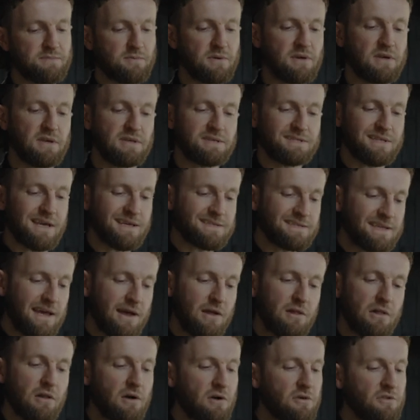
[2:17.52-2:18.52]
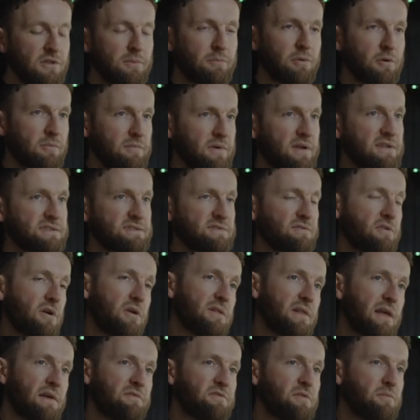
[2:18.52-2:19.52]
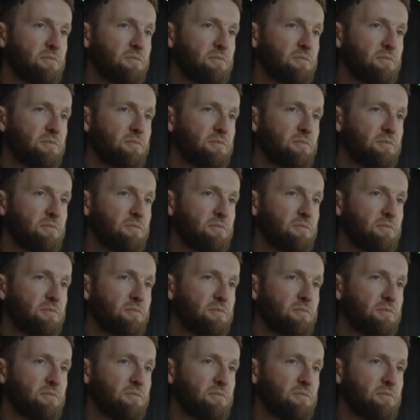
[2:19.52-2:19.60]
because that's how long the pumpkins have got left to